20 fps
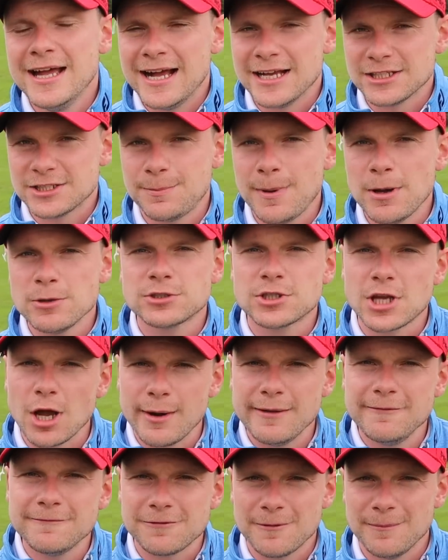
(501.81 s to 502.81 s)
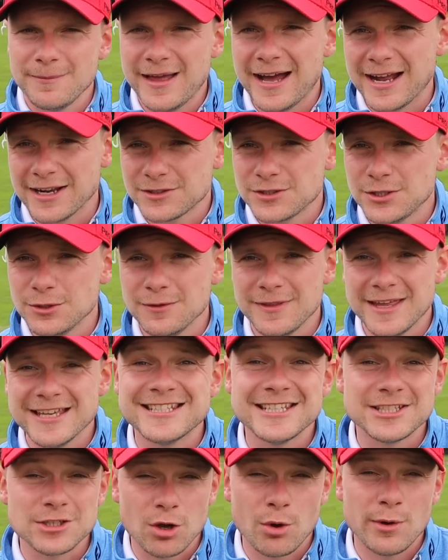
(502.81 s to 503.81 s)
I suppose going from that to
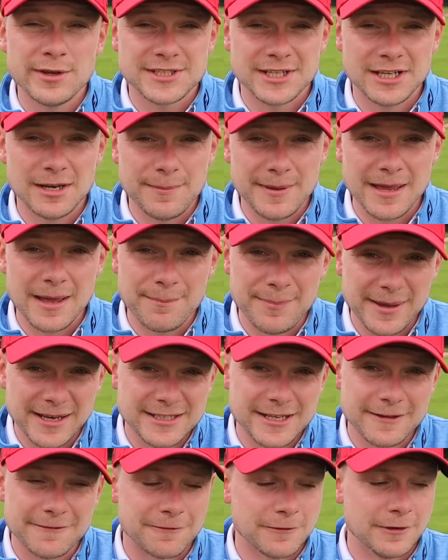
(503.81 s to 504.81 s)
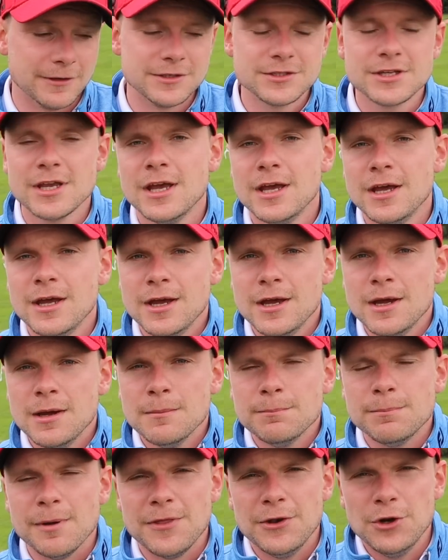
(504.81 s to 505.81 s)
this, it's always going to be a big difference,
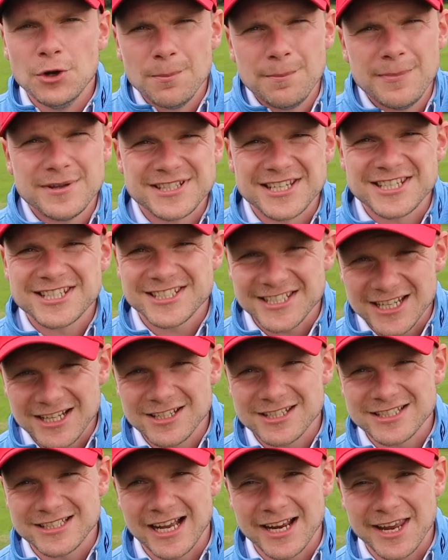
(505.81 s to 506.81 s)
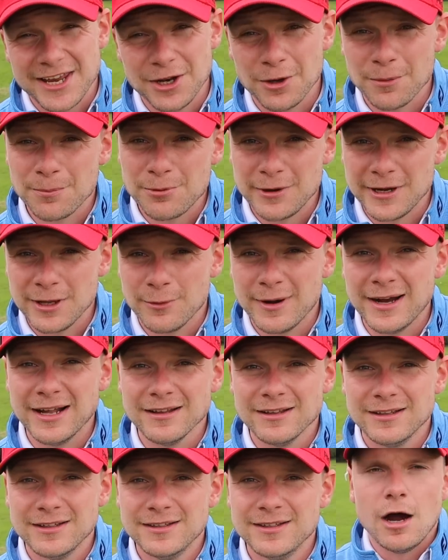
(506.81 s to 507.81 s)
but the numbers are still stacking up pretty
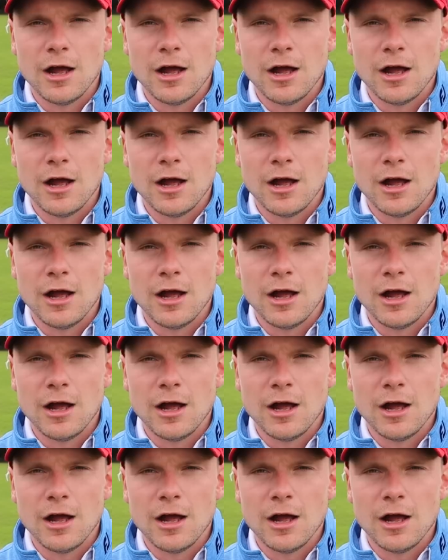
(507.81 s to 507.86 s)
well.